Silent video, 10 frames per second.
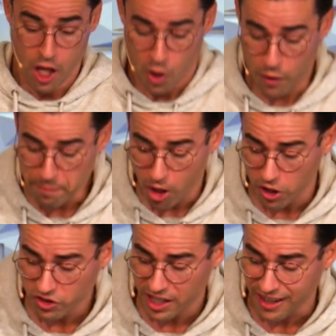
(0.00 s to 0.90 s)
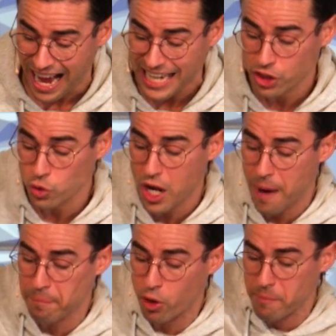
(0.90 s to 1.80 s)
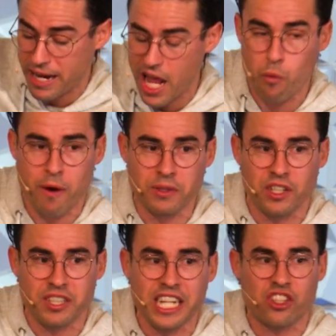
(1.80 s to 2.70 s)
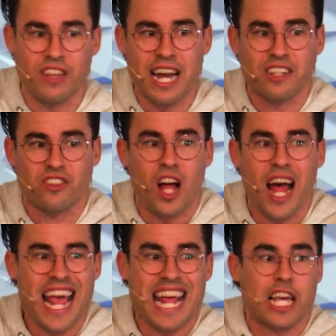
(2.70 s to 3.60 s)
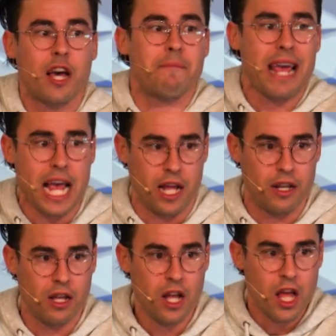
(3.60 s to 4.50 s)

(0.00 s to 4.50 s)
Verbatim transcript: When Paul says, I do not permit a woman to teach, that is not a command.